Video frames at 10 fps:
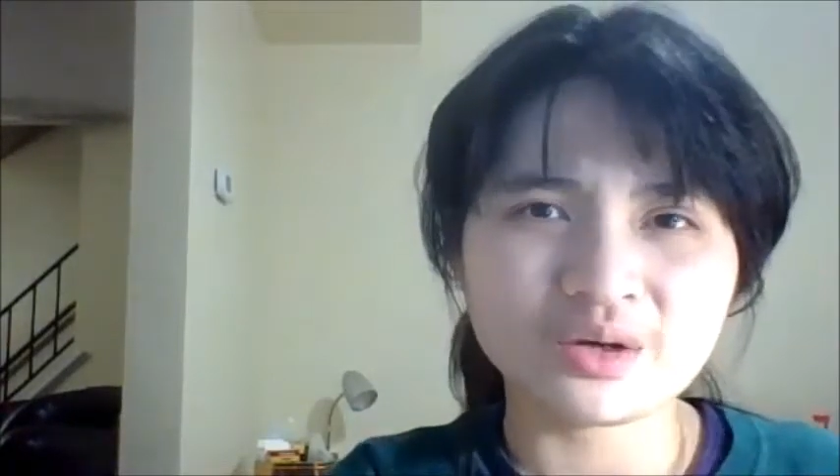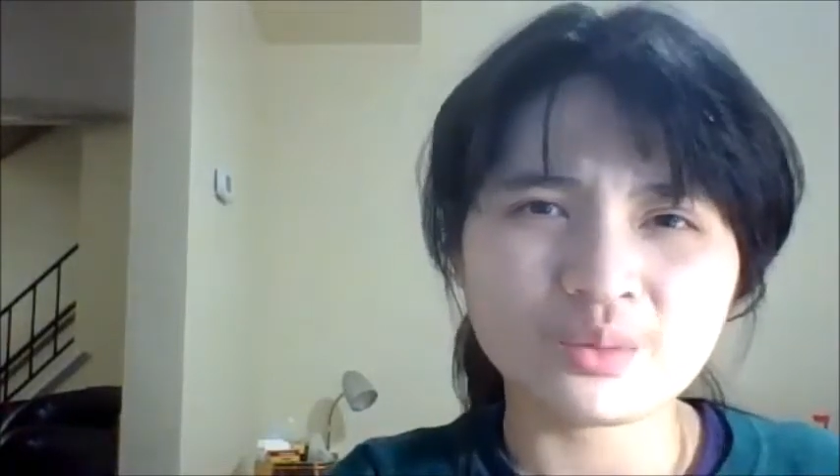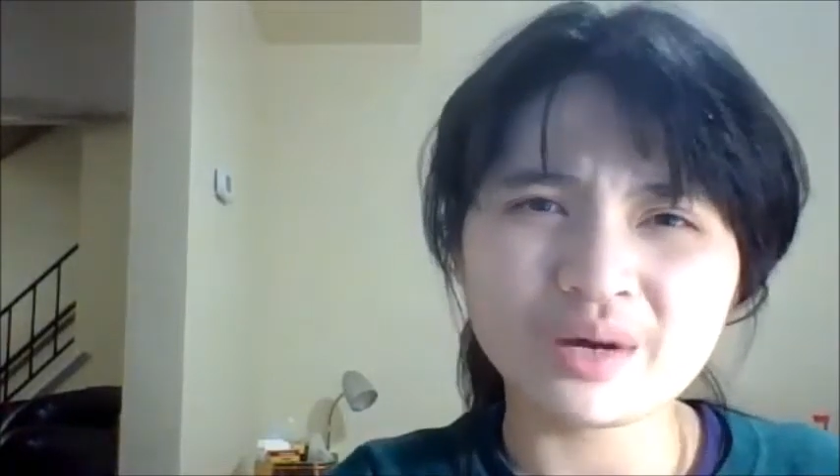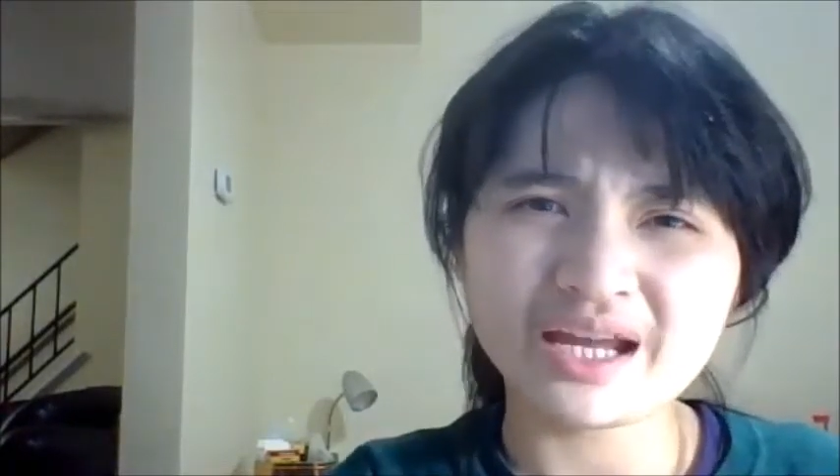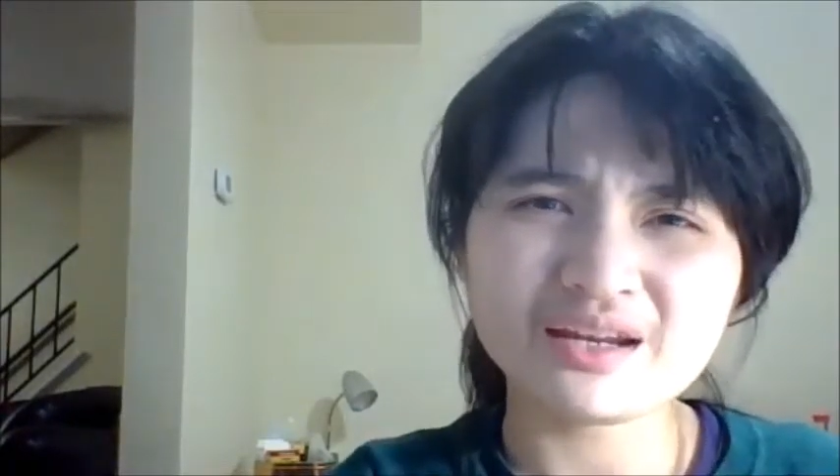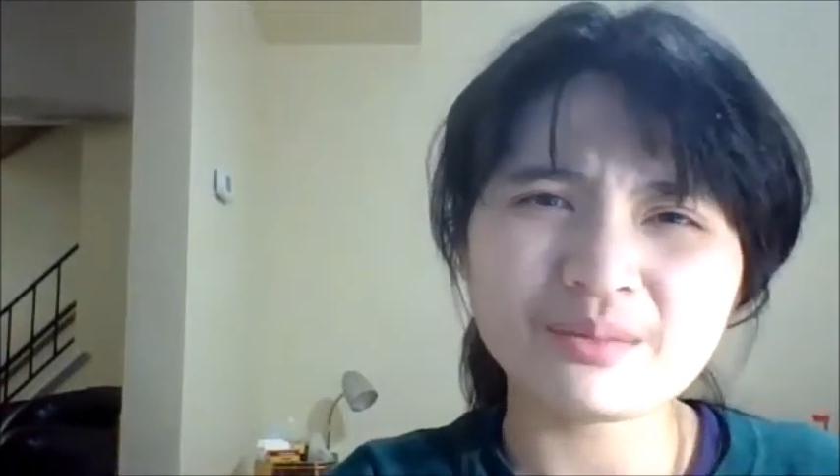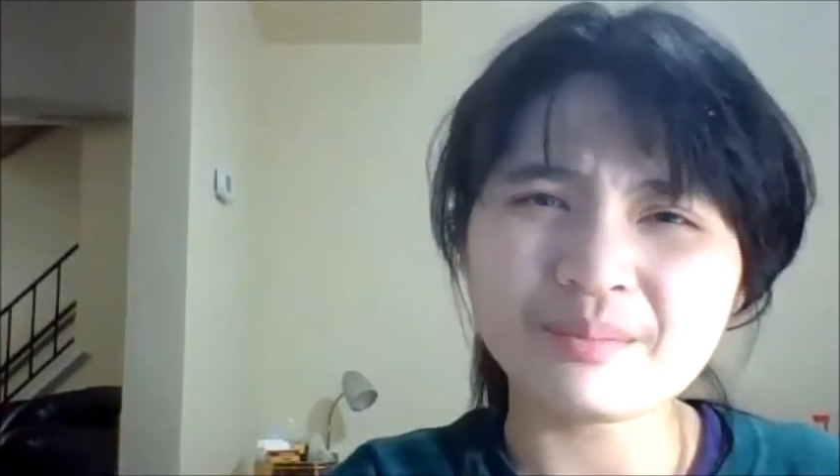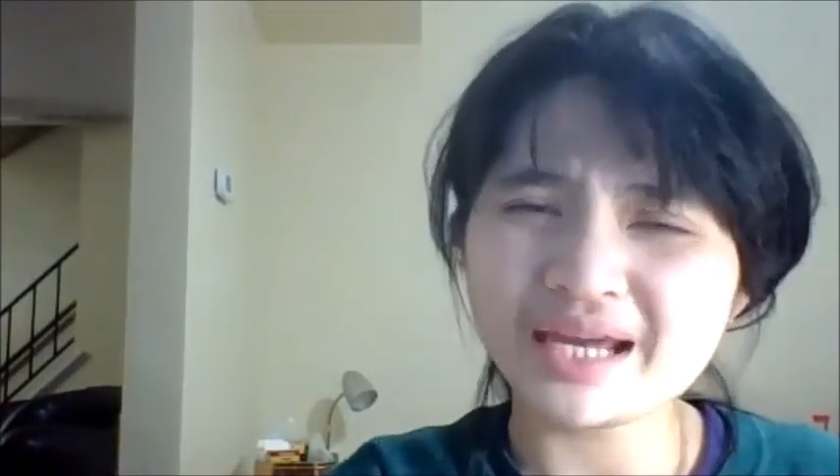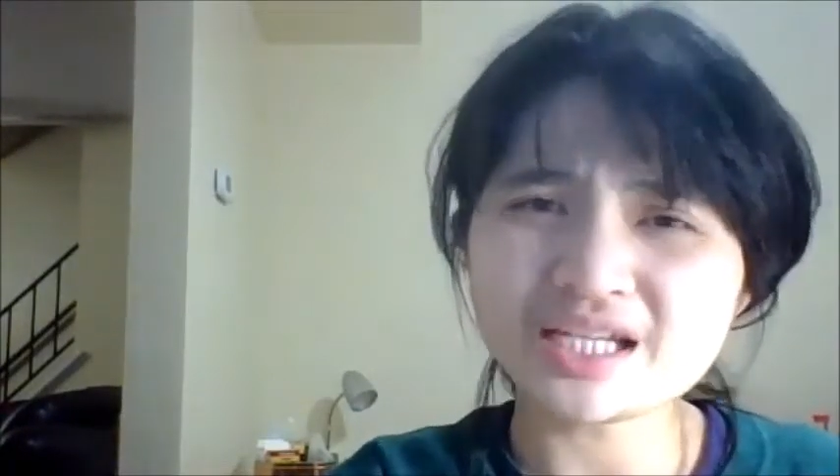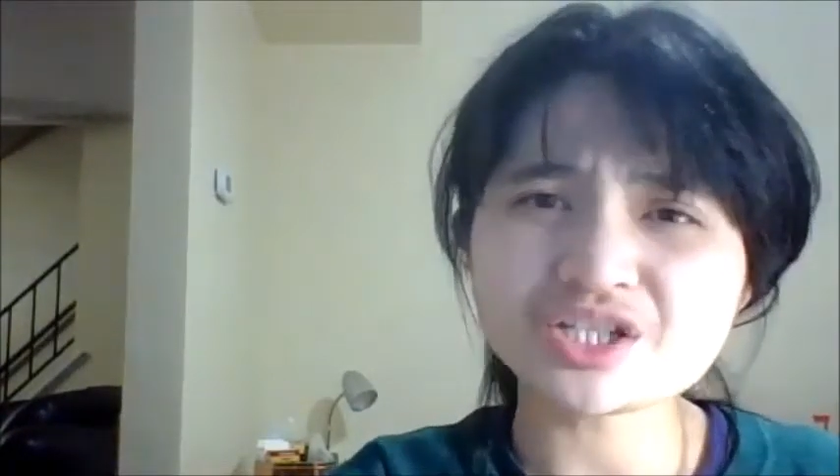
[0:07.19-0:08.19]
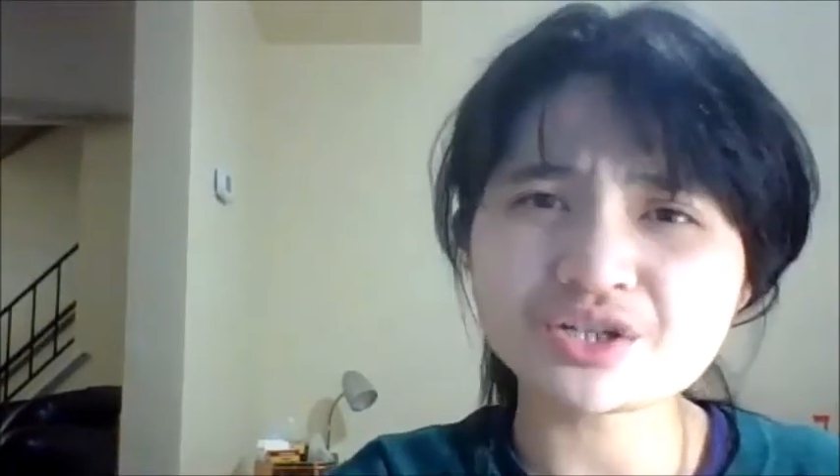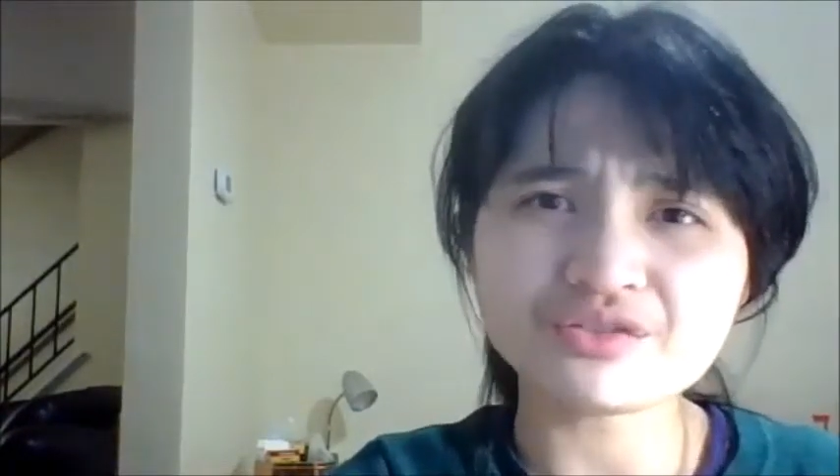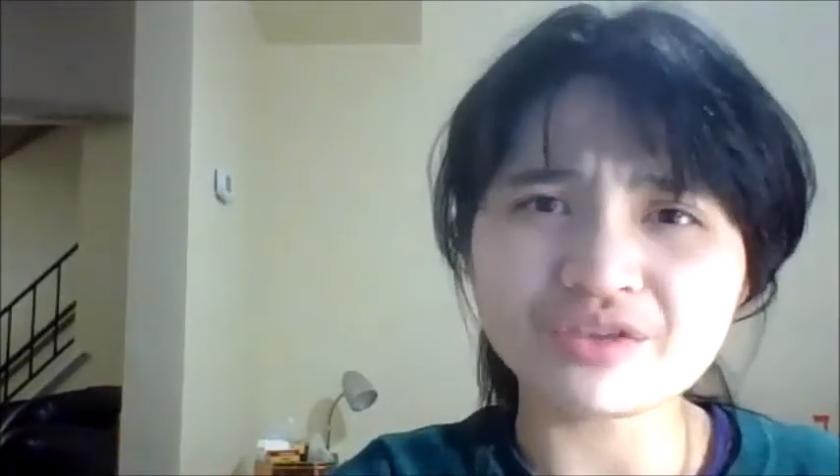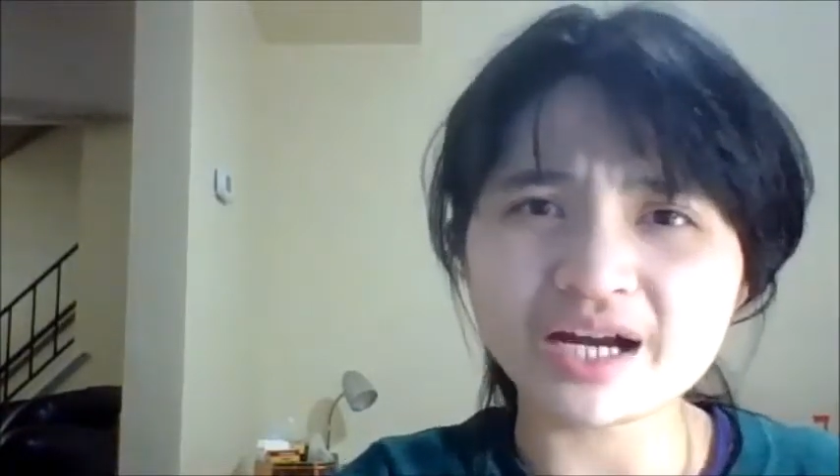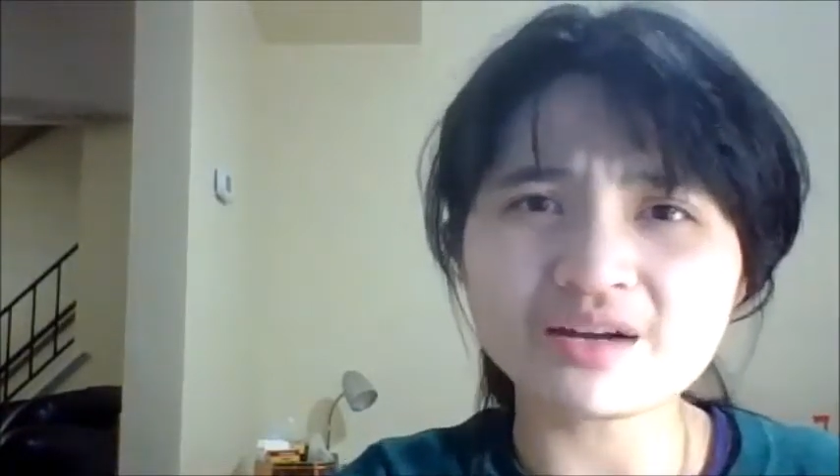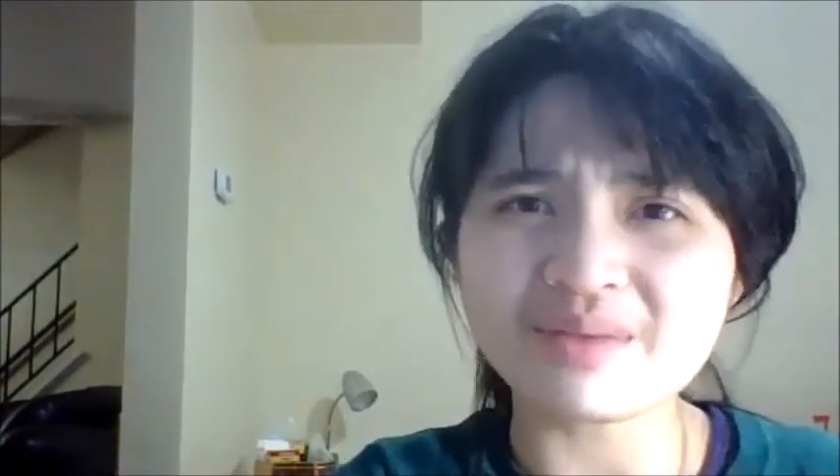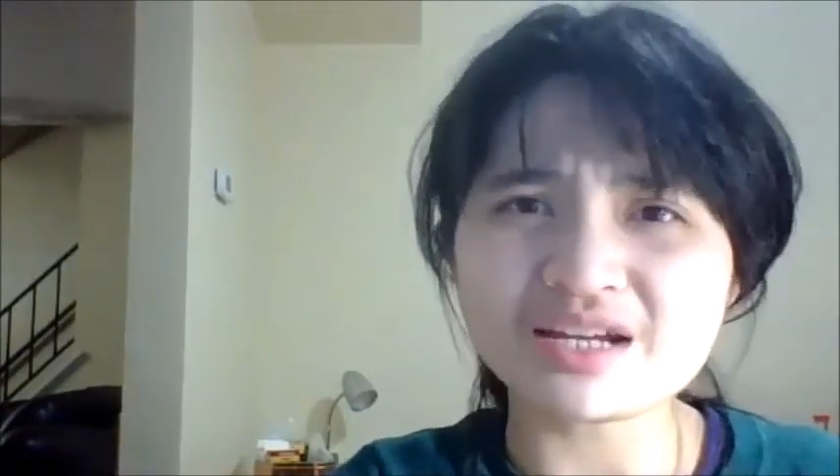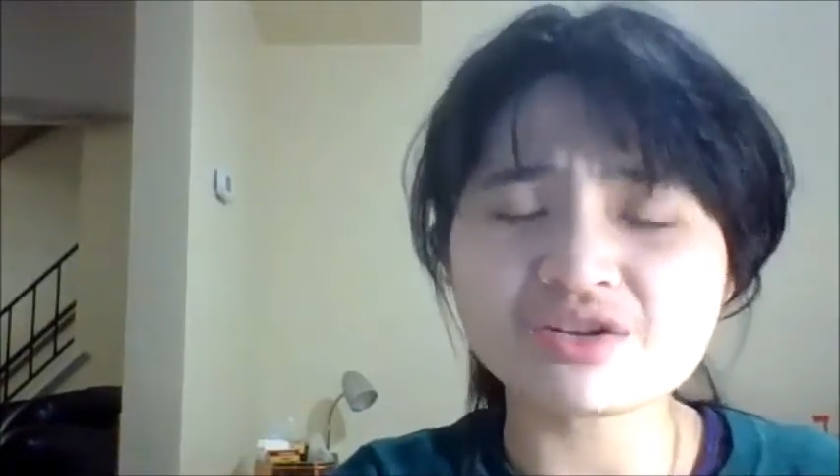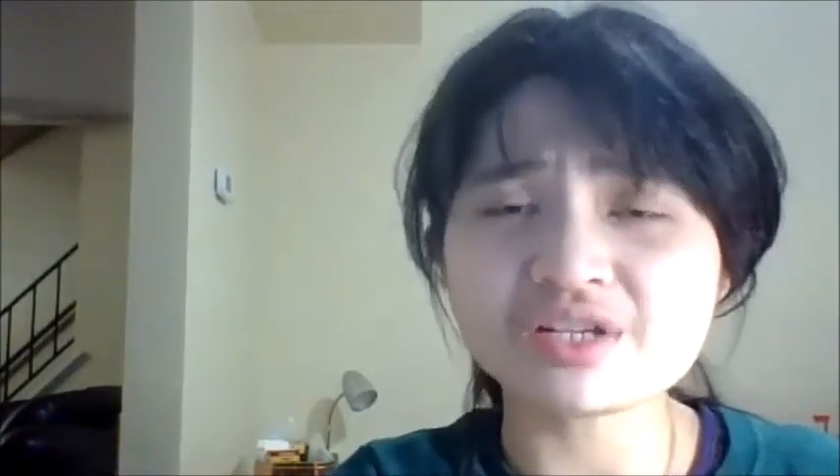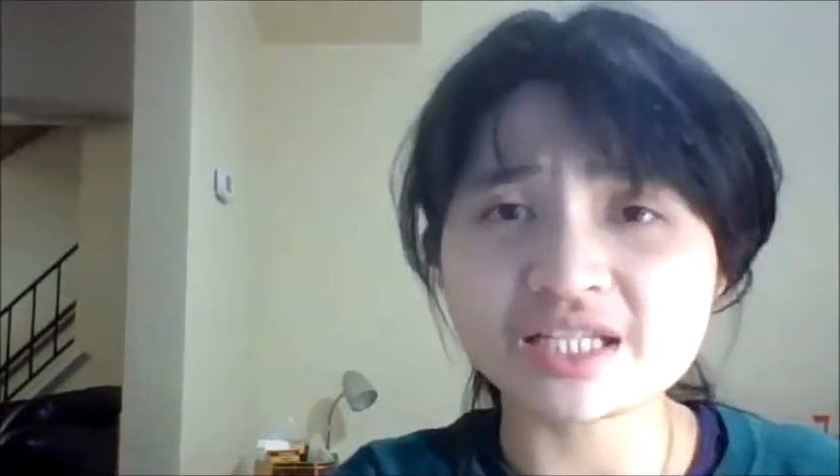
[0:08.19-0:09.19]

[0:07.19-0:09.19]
When major environmental